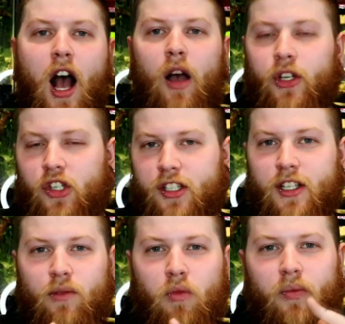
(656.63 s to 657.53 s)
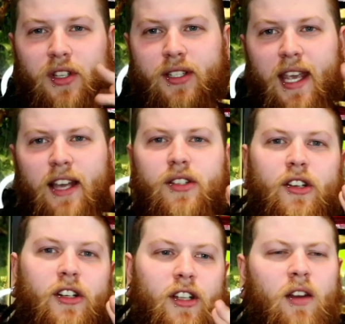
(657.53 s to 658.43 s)
Uh, we just did one with Scales
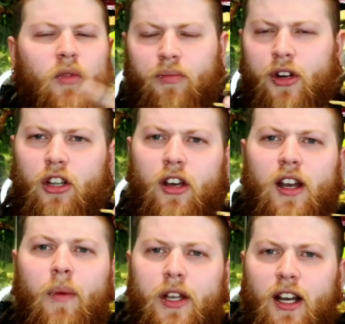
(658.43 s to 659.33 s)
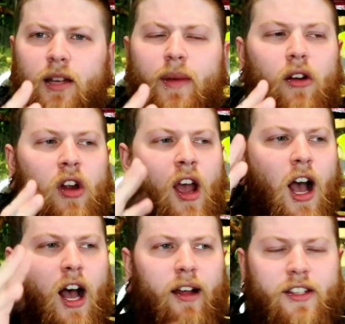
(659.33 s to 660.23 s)
13. It went pretty good. Uh, we talked about
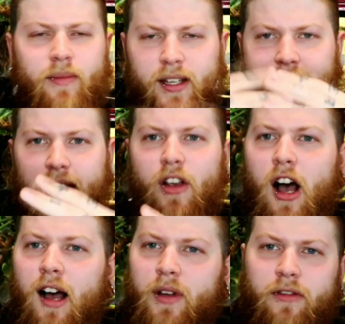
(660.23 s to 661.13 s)
uh, some of the Dave Coffin